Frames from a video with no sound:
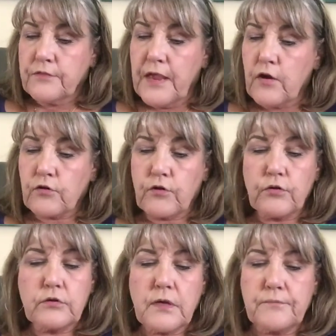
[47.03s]
They are
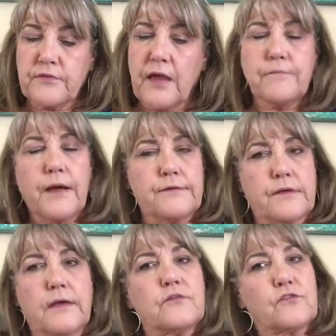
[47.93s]
curled up side by
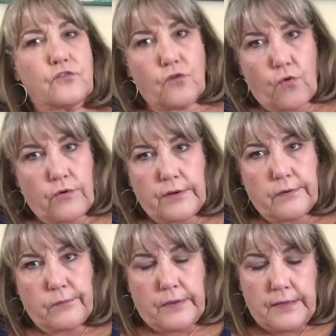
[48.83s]
side, snoring
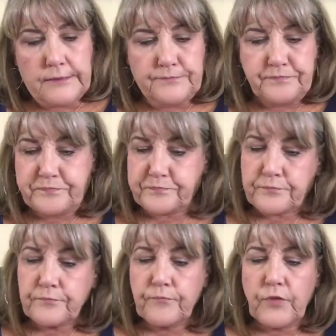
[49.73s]
away.
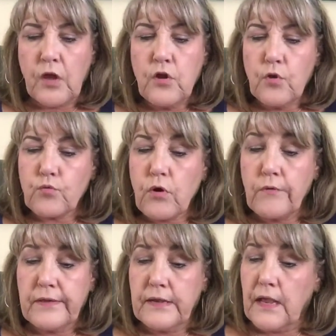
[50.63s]

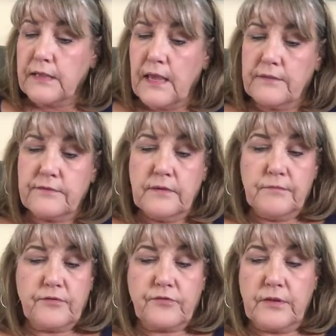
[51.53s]
Rory and I can't seem
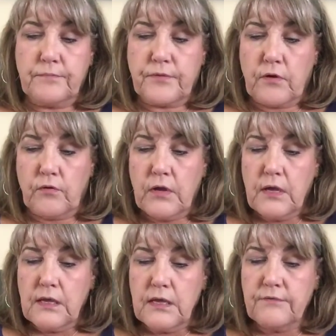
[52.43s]
to sleep, though,
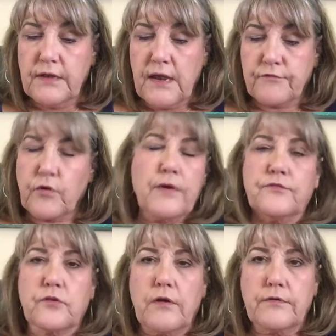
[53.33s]
even after I
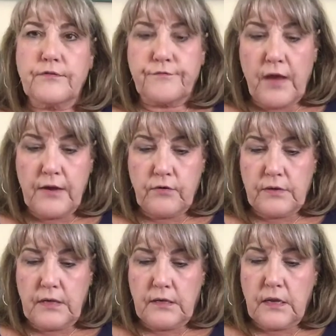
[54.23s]
started the fire
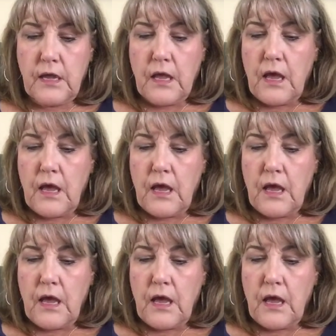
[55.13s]
again.